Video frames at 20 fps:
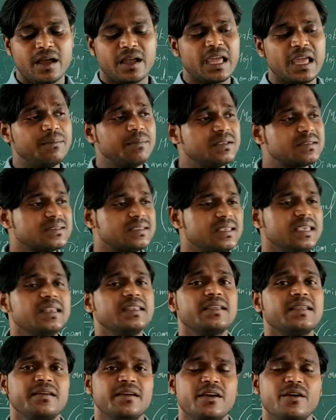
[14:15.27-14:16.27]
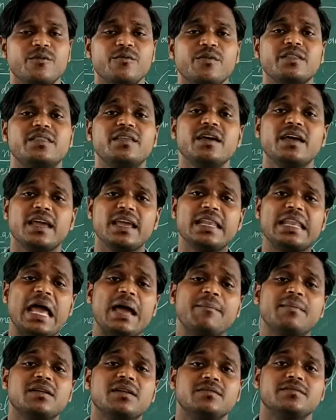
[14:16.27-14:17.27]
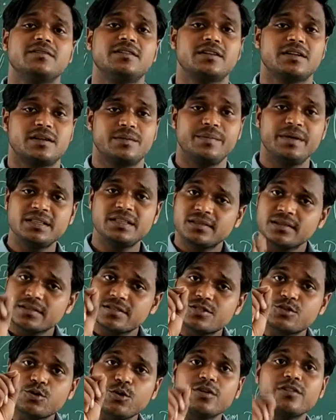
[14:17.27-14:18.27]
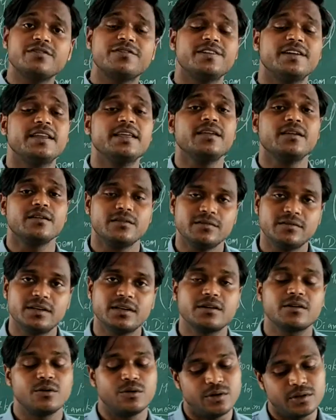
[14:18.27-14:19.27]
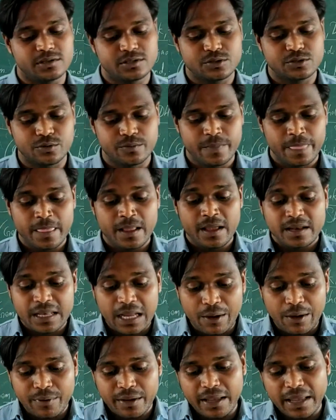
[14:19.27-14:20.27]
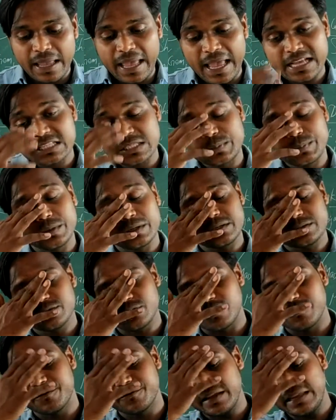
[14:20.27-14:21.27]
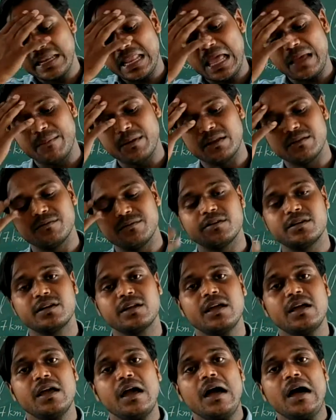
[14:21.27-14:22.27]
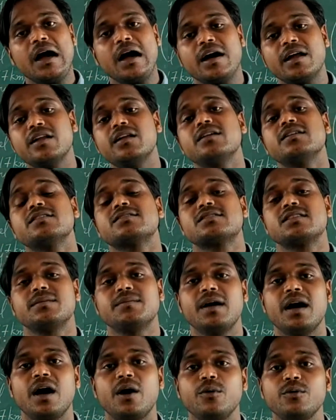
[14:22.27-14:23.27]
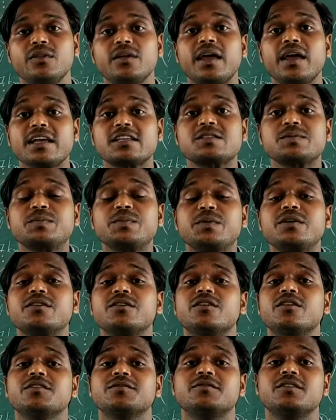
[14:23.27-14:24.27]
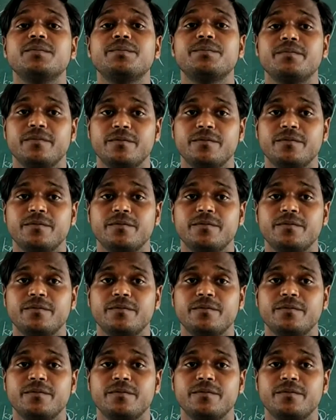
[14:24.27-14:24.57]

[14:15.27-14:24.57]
can be seen with the enamel work, means stone filling work also. Now experts of enamel work are somehow the expert of the